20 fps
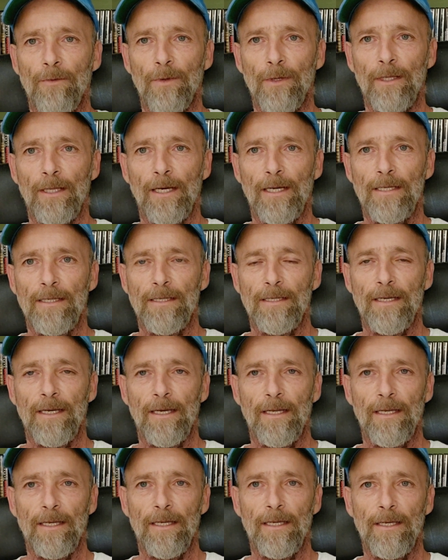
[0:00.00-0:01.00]
realized
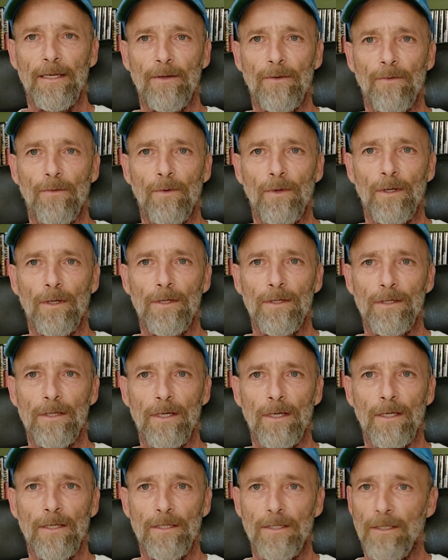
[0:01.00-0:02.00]
that it was
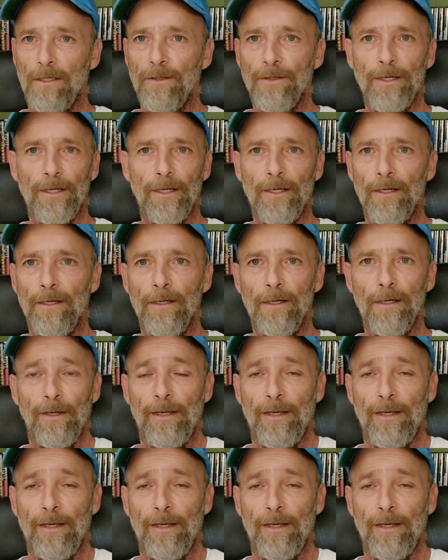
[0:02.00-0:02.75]
still there.